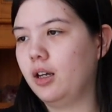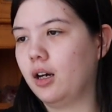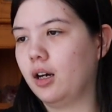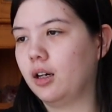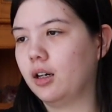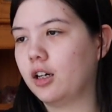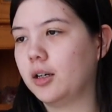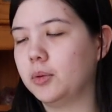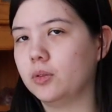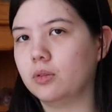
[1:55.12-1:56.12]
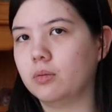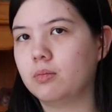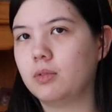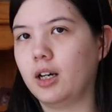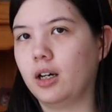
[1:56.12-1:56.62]
a couple
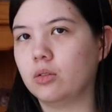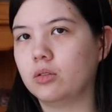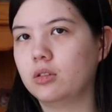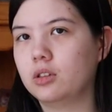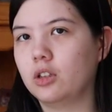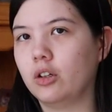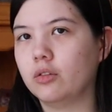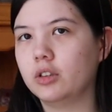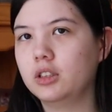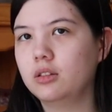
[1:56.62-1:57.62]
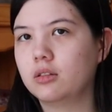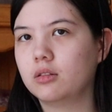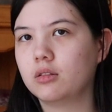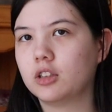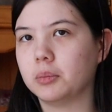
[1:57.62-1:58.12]
towns over,
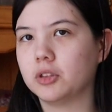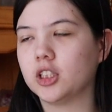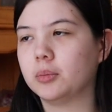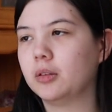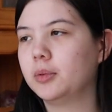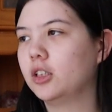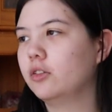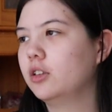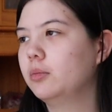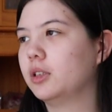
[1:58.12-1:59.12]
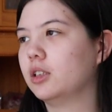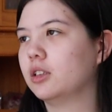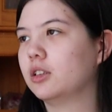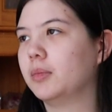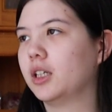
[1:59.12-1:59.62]
a couple suburbs over,
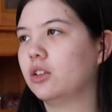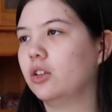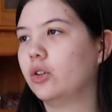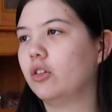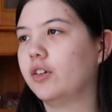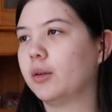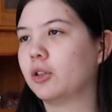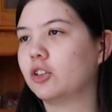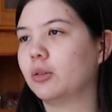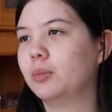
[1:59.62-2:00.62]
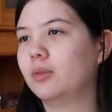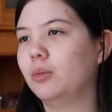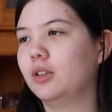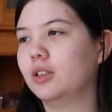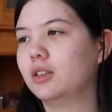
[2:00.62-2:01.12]
because my local fabric shop
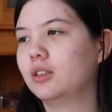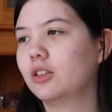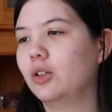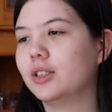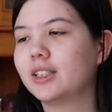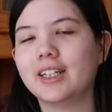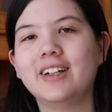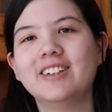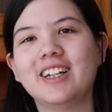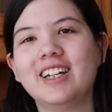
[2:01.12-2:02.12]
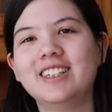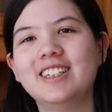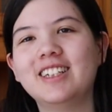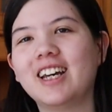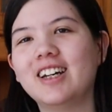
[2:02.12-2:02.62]
was closing down and didn't